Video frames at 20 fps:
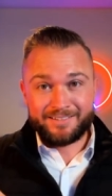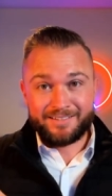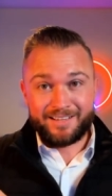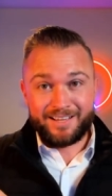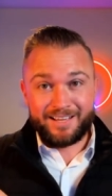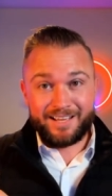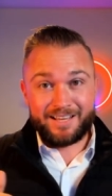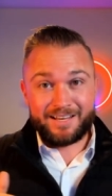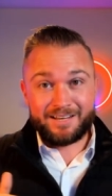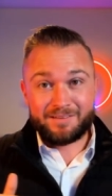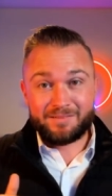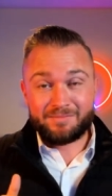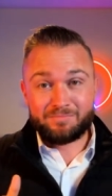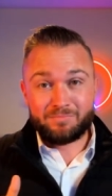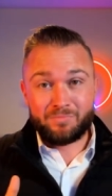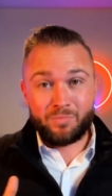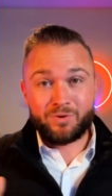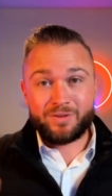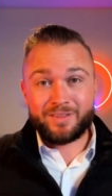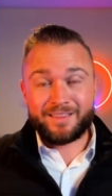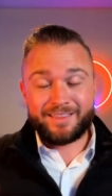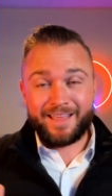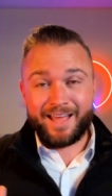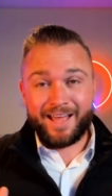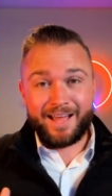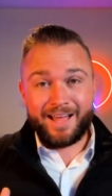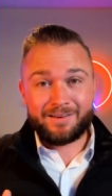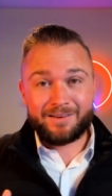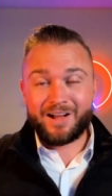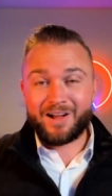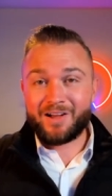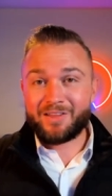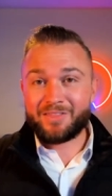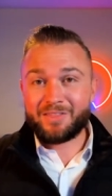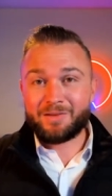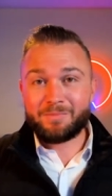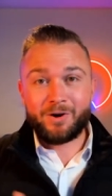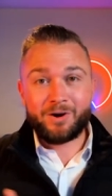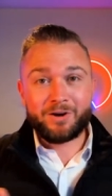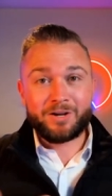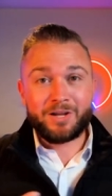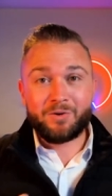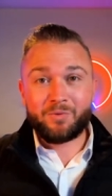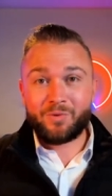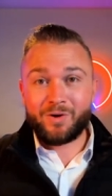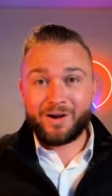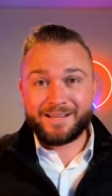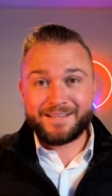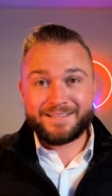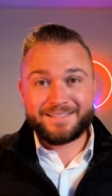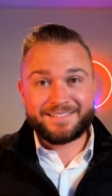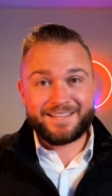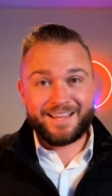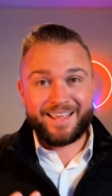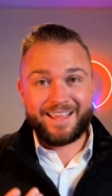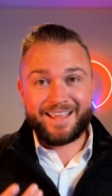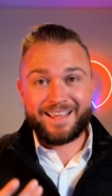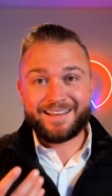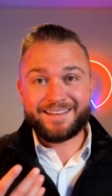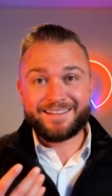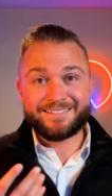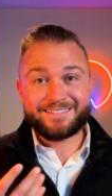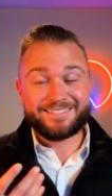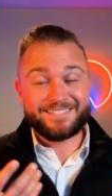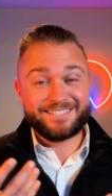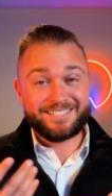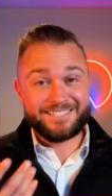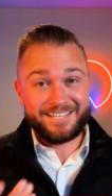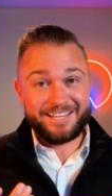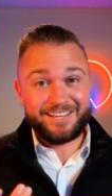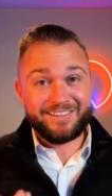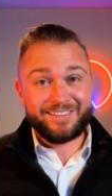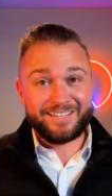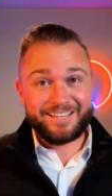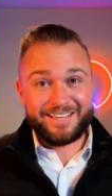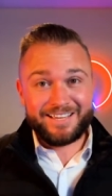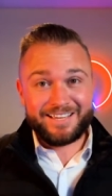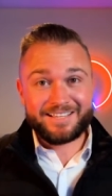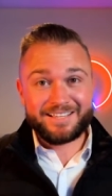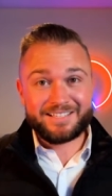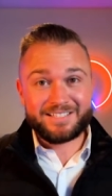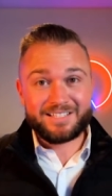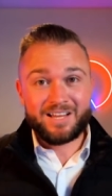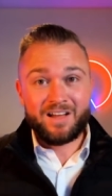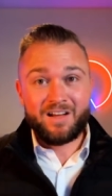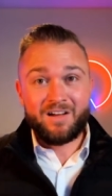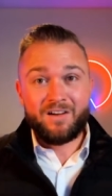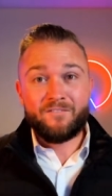And more than that, the market was and still is